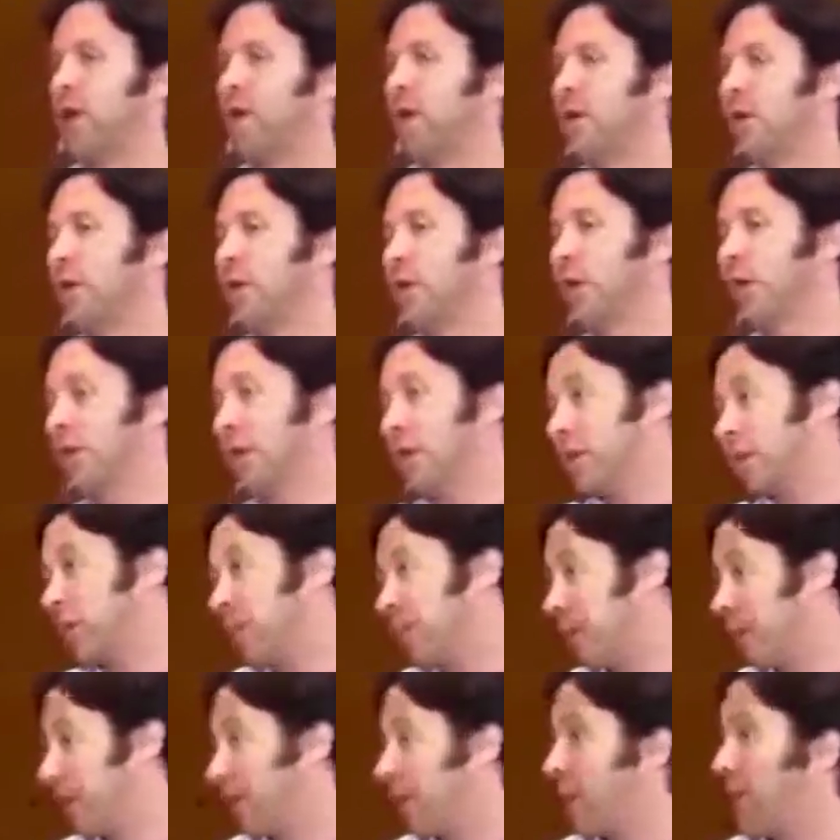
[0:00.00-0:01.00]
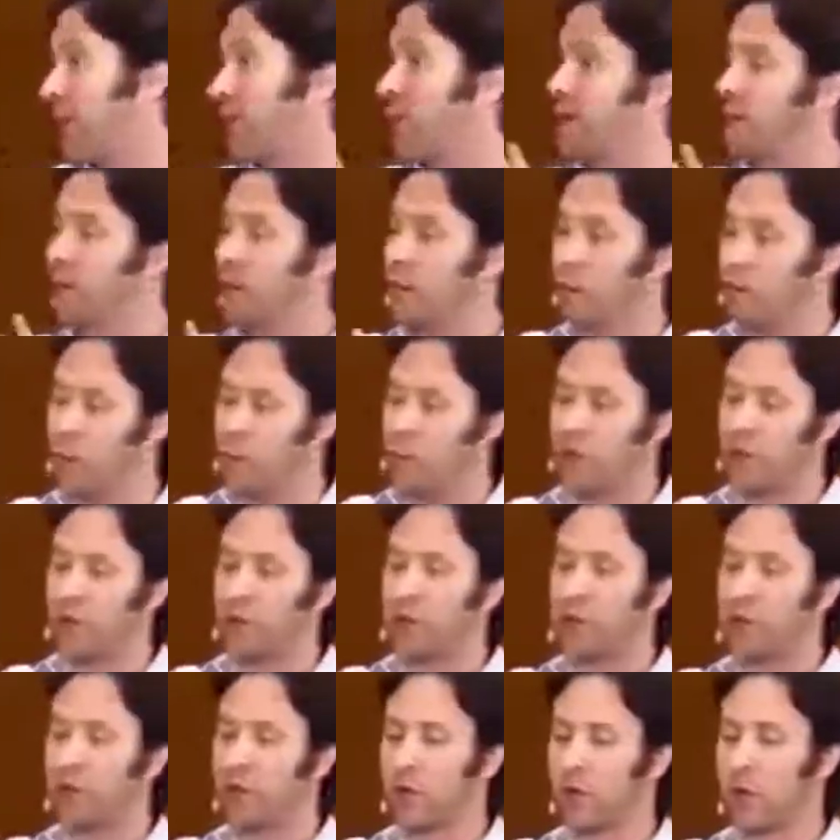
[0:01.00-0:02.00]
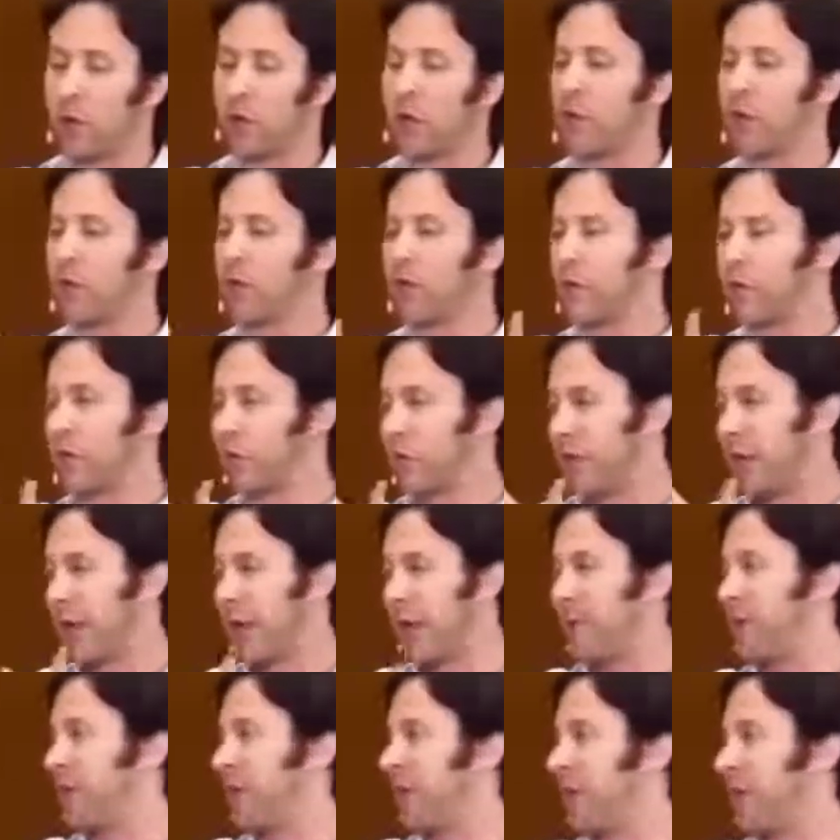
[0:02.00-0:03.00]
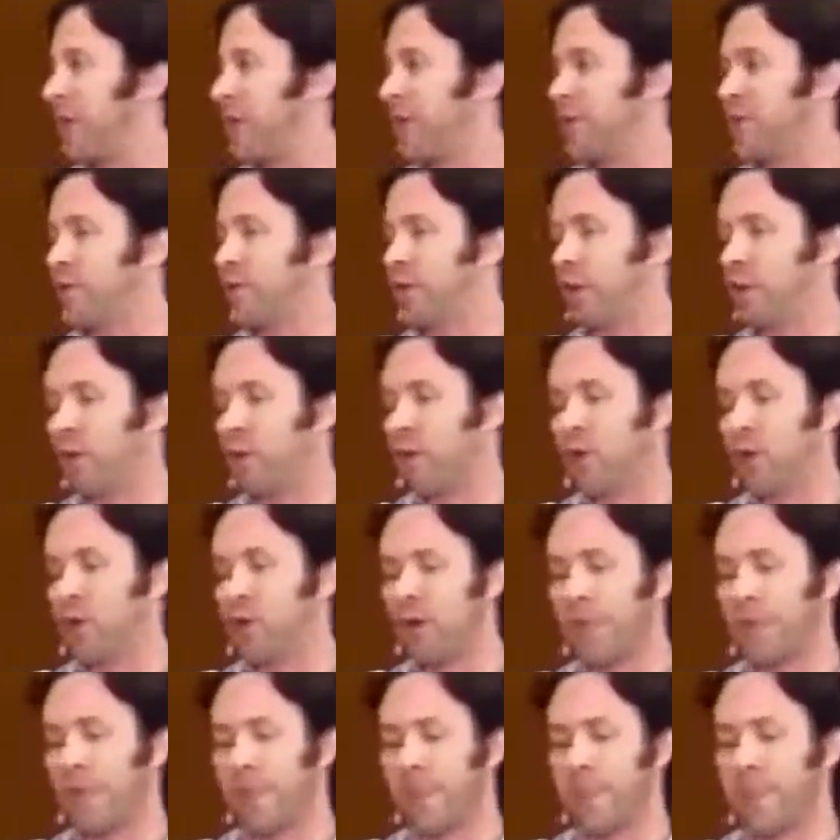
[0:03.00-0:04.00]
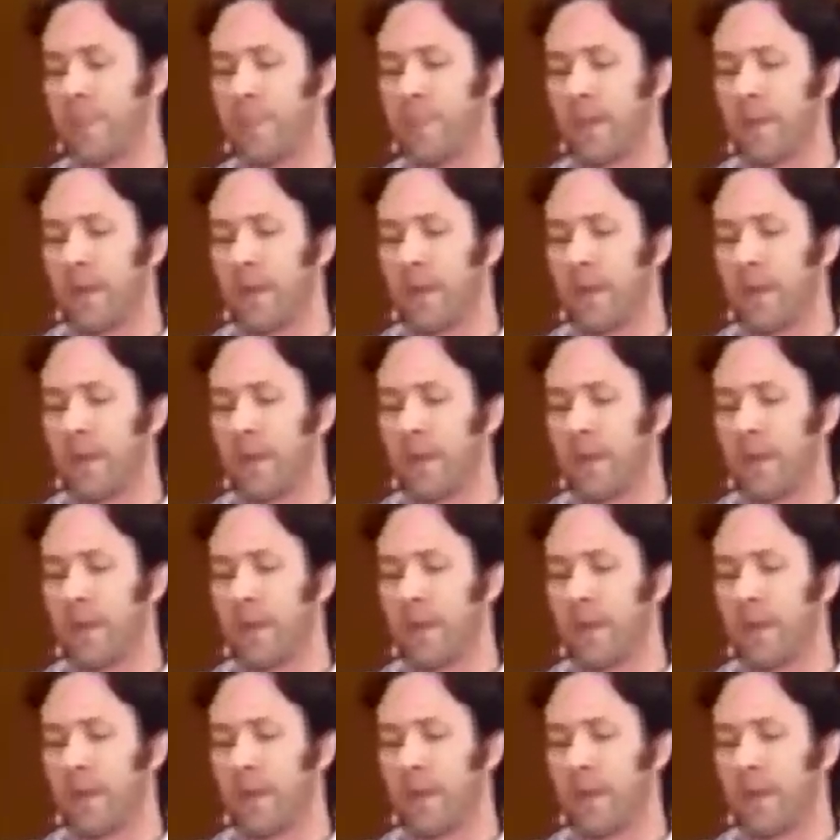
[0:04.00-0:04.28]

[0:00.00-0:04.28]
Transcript: so that you think something lasted longer or shorter or something happened in a different order.